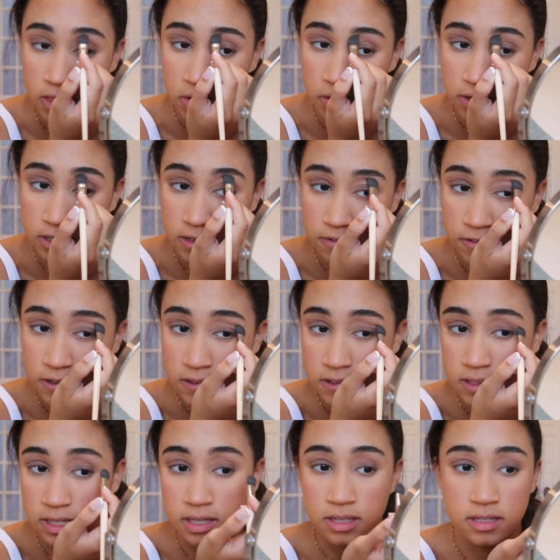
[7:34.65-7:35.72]
the only
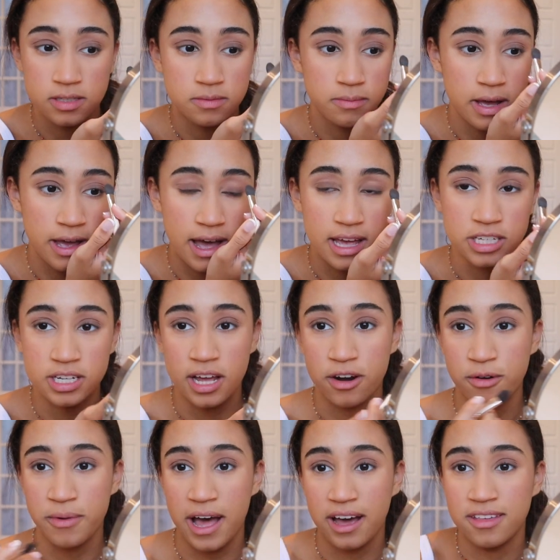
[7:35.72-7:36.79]
difference is my
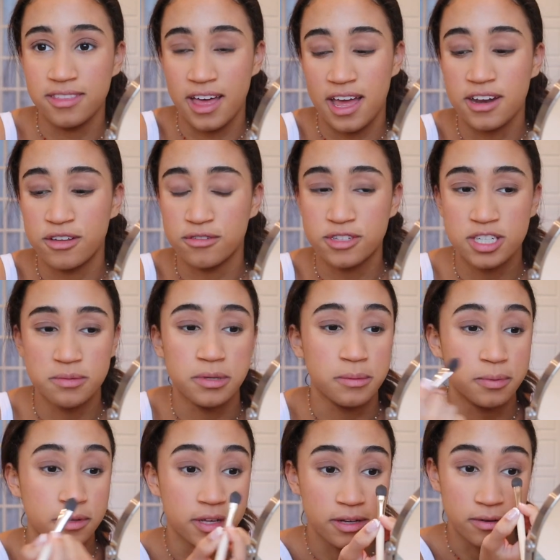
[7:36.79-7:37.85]
eyeshadow back then used to be
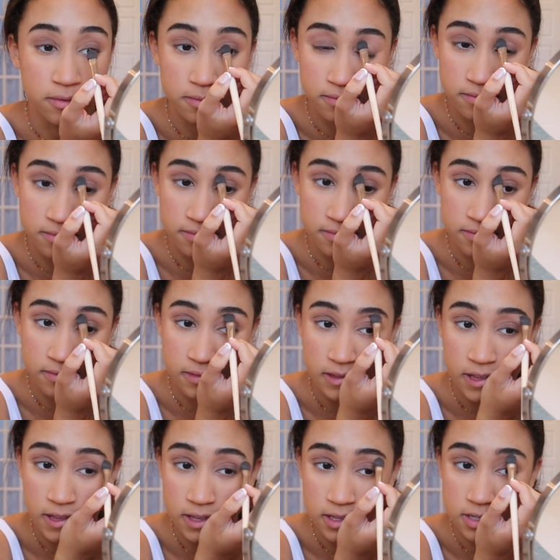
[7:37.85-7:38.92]
blue.
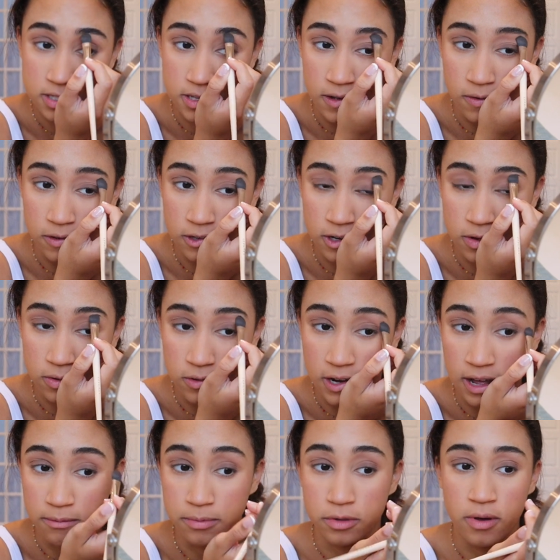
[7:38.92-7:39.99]
So, you know, you'd
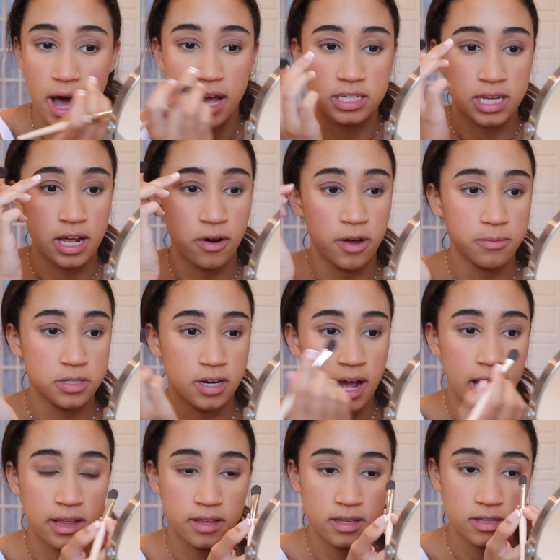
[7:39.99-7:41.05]
have blue eyeshadow up to your
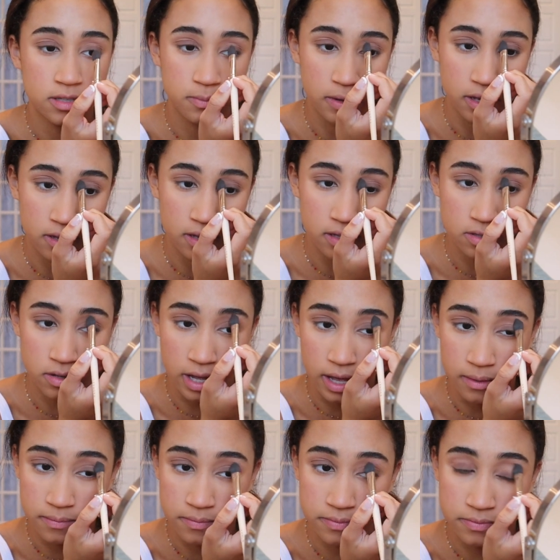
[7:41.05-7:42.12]
eyelids, but it's
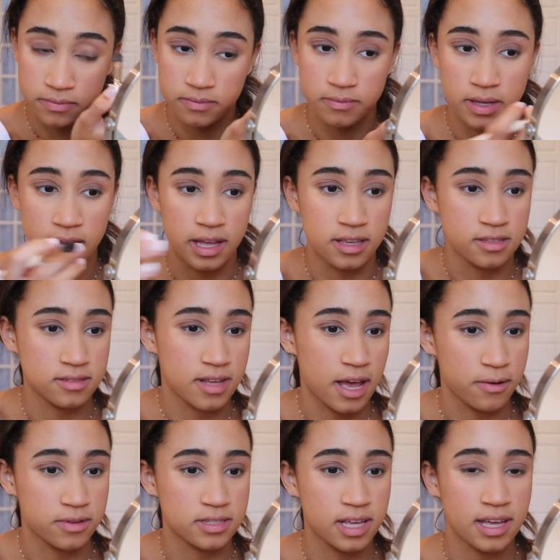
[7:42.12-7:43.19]
okay because I
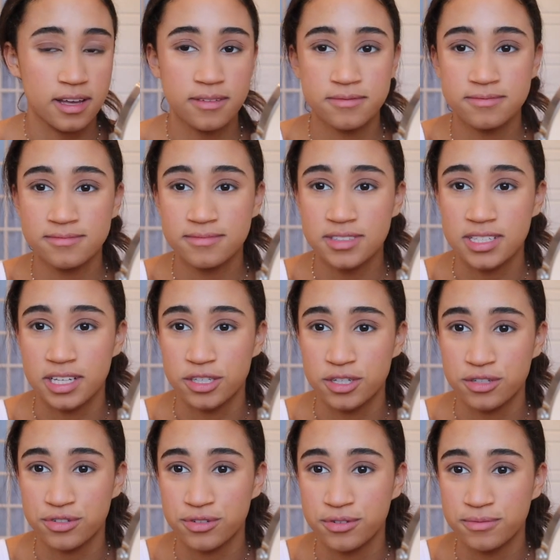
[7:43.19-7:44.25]
was like six
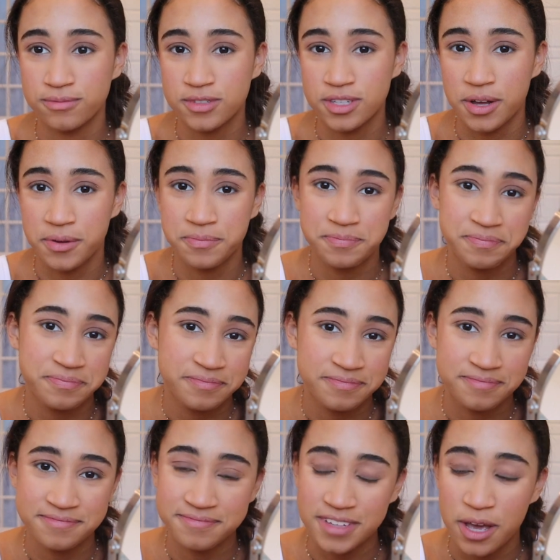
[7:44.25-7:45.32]
years old, so
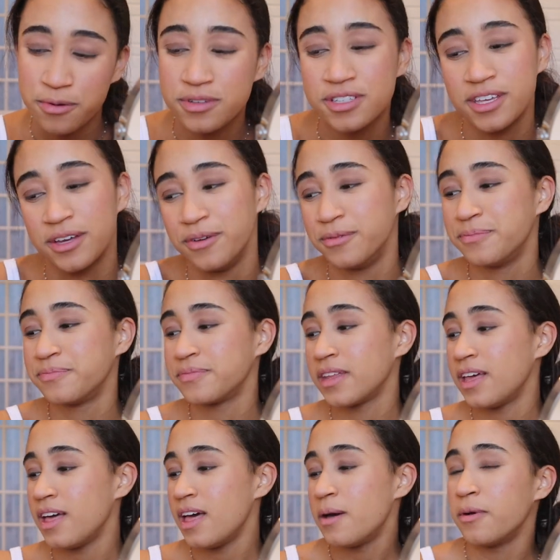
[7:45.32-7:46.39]
it was cute.
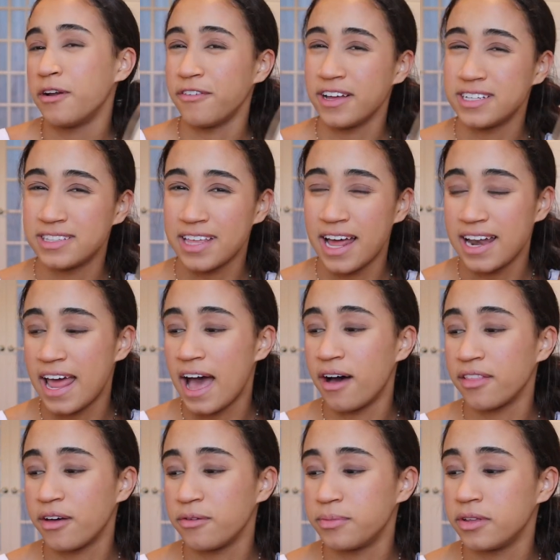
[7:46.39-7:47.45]
But if I did that now,
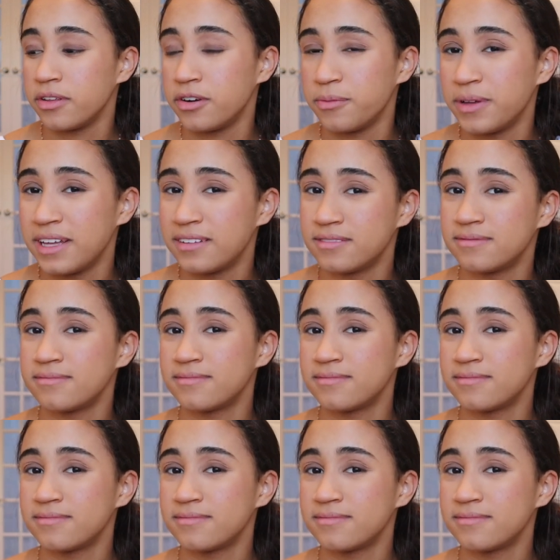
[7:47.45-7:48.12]
that would be a little bit